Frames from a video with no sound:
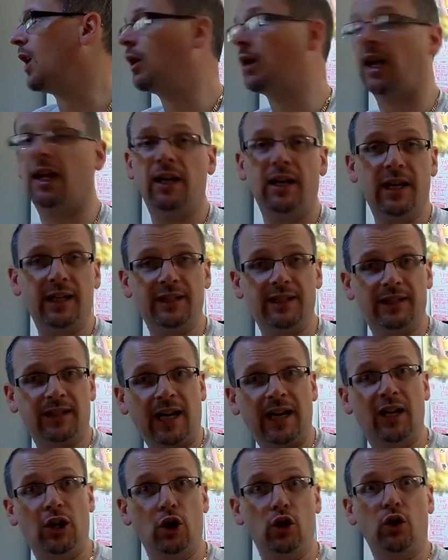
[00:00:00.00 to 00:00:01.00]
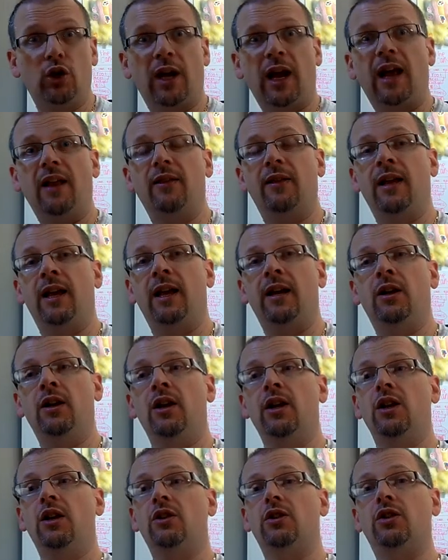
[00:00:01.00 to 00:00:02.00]
Okay, let's take a look at then
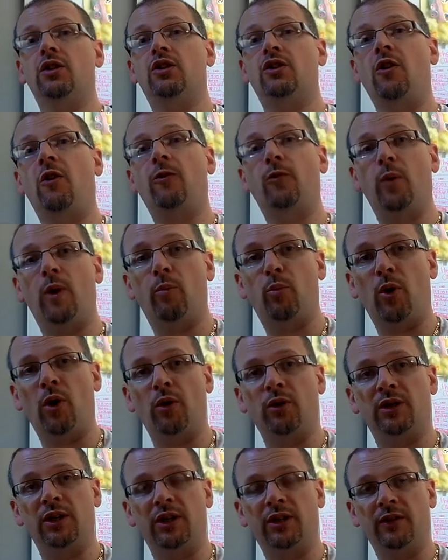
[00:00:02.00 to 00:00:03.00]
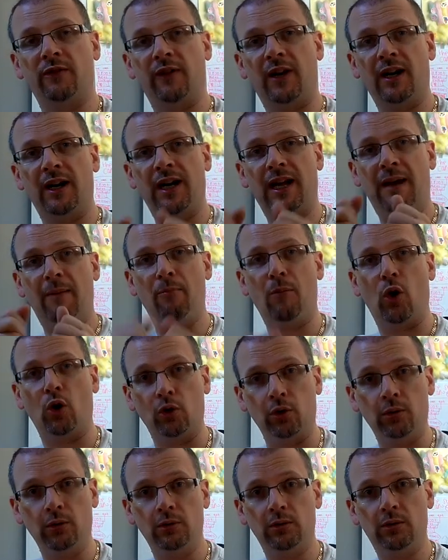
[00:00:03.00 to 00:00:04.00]
the software process of getting our
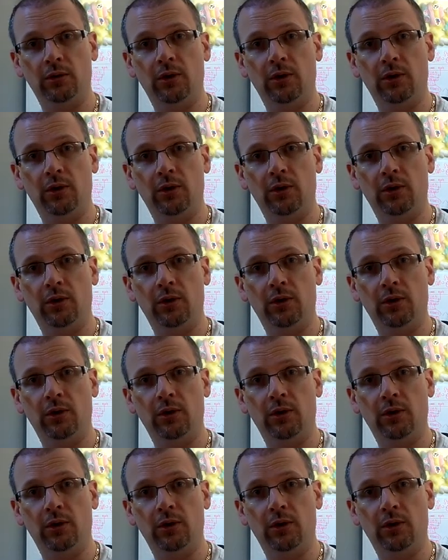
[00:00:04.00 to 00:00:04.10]
model